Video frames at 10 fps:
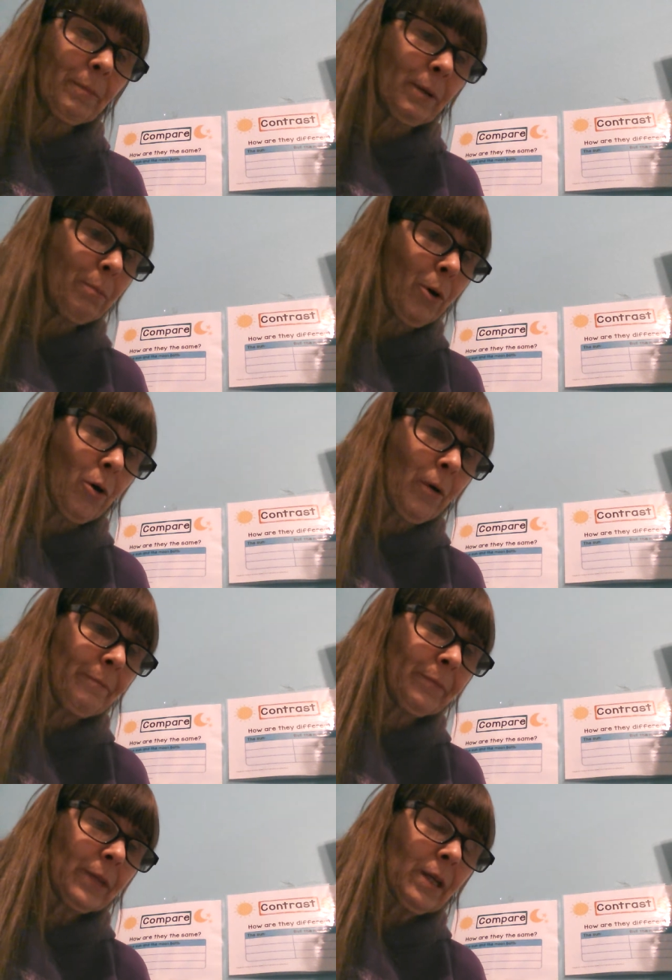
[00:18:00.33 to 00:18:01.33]
up in a ball.
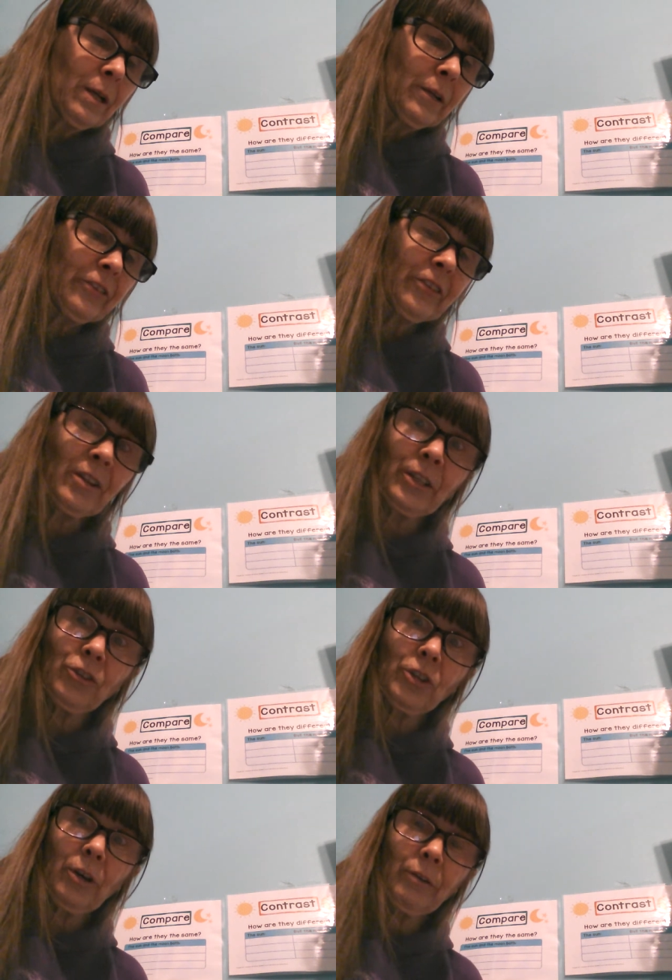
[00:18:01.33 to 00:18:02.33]
Suddenly
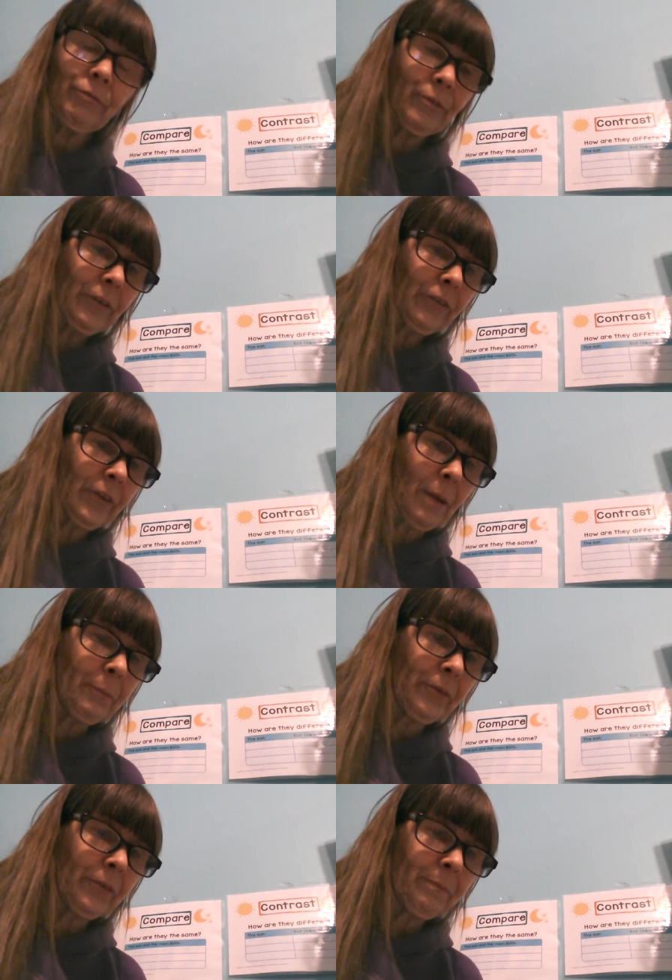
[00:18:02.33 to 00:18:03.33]
she heard
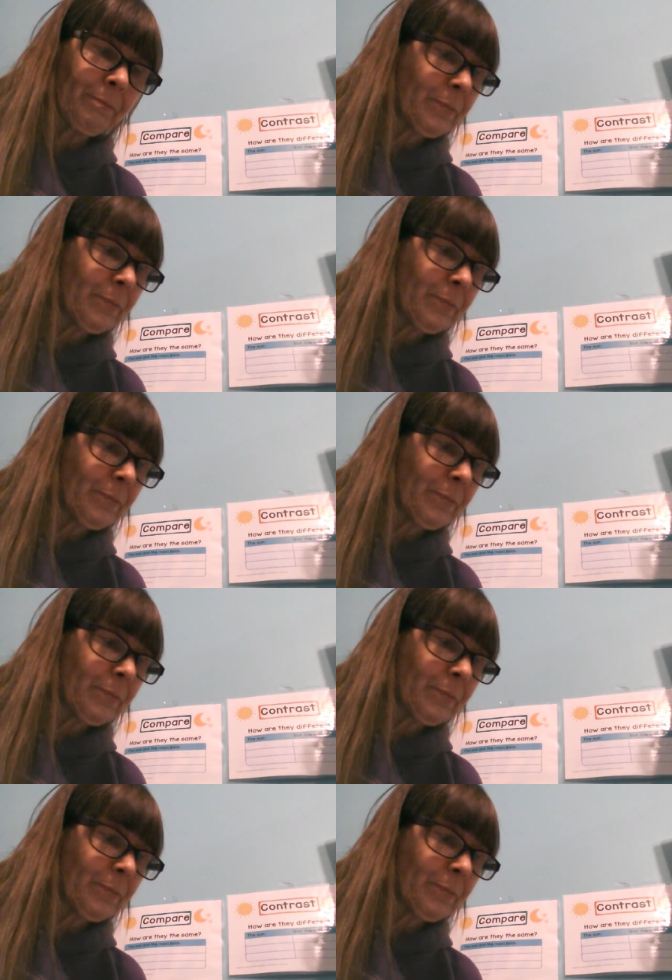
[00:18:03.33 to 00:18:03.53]
footsteps.